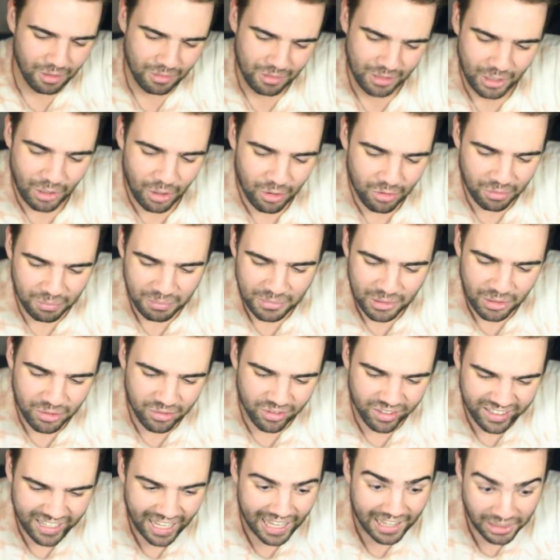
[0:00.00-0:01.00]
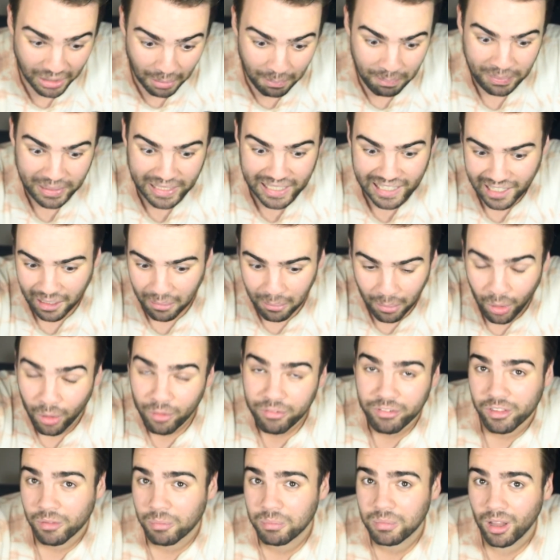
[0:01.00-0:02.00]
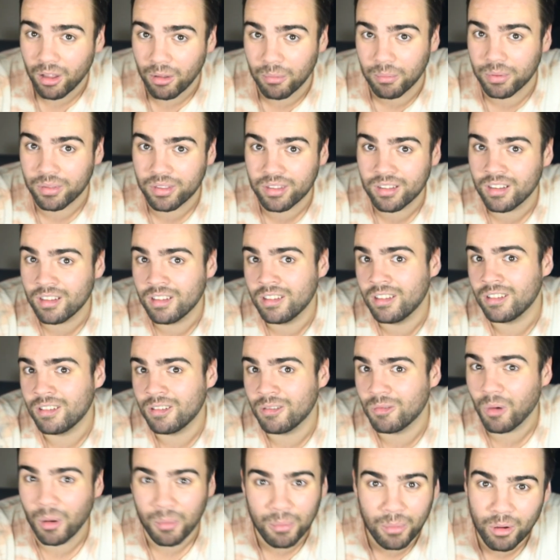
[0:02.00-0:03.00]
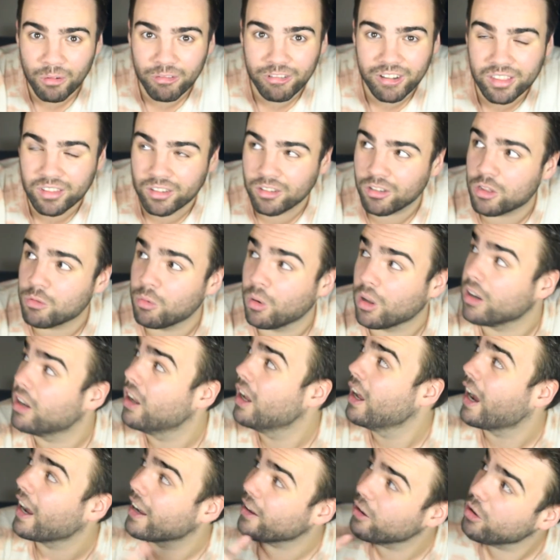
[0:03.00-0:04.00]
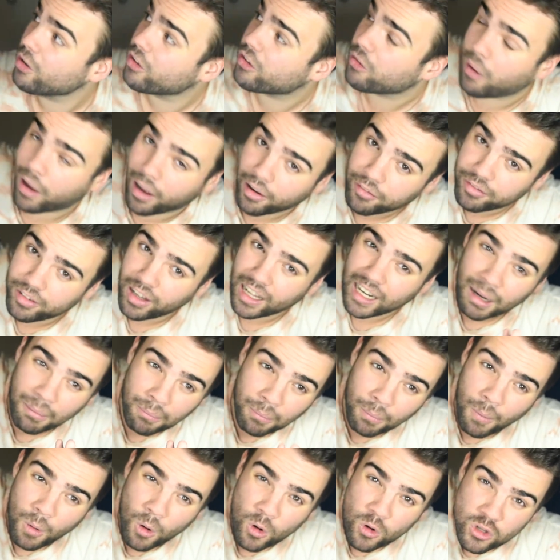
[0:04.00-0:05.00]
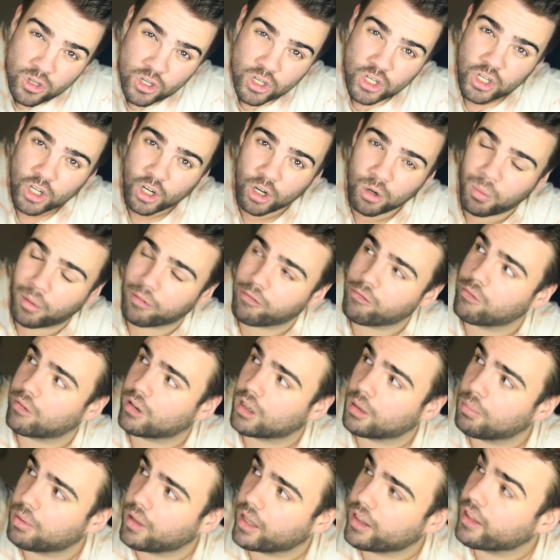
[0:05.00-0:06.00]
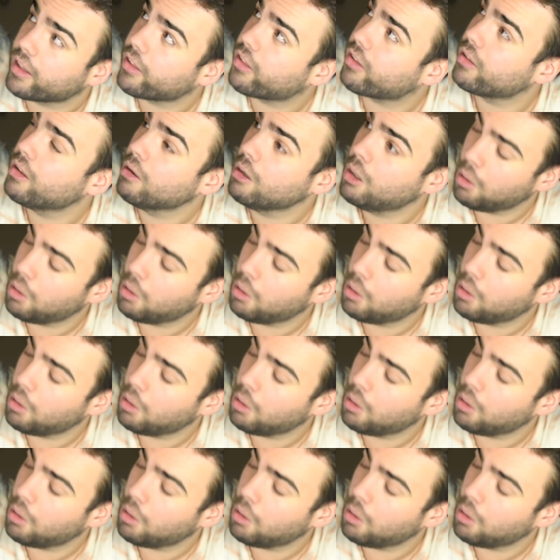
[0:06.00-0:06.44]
The awesome music and the pink amorphous blobs. What more reason could you want? I also have, and I'm unsure whether we're going to play this